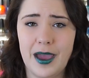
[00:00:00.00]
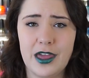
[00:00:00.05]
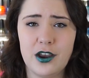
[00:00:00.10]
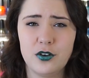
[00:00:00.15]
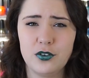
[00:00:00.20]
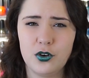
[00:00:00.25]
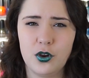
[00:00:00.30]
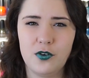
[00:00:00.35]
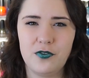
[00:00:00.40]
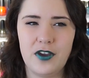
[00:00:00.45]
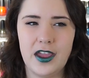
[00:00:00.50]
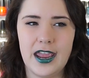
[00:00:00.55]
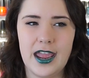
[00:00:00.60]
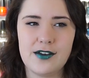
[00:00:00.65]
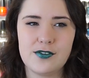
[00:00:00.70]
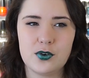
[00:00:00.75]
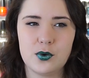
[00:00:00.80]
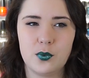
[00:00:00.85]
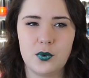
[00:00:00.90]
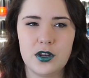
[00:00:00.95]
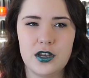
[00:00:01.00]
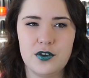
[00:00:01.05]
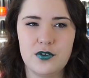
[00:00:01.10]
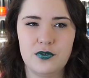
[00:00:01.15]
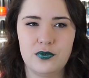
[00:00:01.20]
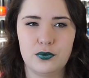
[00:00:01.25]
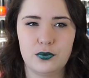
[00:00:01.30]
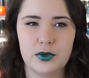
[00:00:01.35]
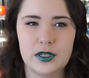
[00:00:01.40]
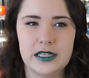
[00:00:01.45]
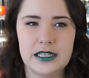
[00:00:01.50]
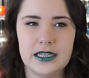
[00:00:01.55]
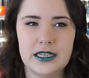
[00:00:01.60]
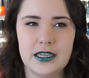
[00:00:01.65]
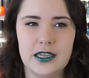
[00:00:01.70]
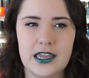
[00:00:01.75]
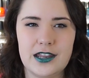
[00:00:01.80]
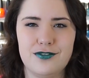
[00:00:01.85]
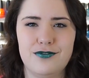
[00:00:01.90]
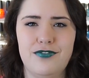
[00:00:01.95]
I don't know if I ever would have
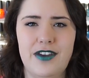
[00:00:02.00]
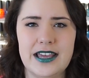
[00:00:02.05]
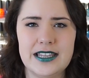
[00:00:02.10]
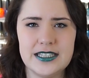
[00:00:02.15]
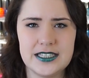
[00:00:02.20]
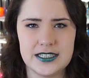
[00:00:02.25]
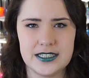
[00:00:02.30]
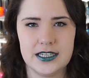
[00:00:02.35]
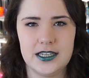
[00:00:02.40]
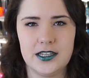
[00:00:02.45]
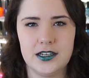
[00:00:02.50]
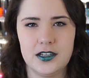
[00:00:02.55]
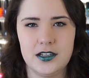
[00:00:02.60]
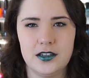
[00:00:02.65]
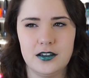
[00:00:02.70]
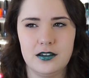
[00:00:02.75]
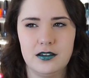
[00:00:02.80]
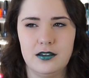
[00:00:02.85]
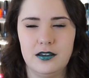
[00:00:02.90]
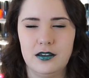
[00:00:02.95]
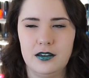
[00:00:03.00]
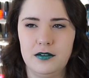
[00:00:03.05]
really invested